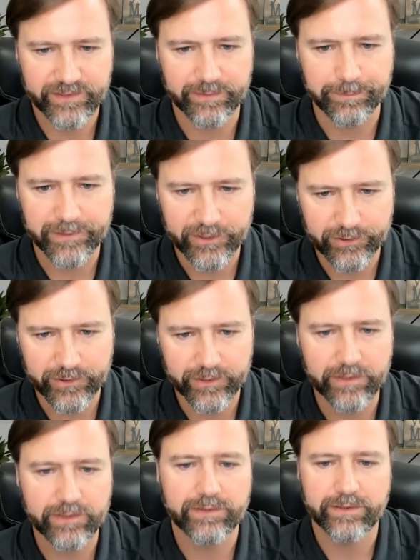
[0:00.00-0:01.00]

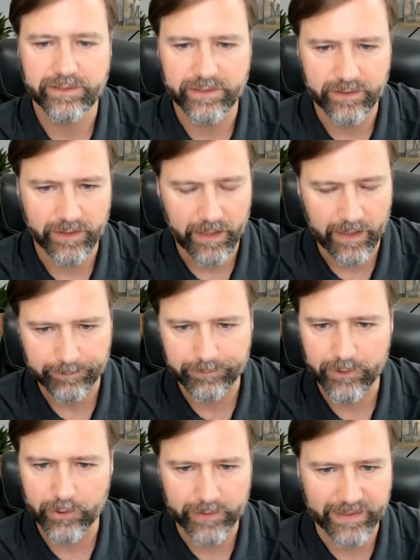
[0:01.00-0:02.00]
computer, you're
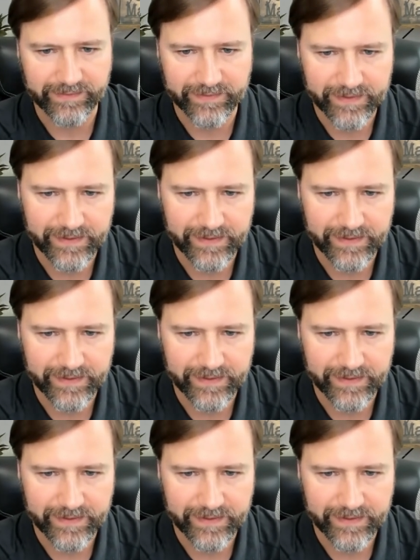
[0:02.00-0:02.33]
uploading yeah.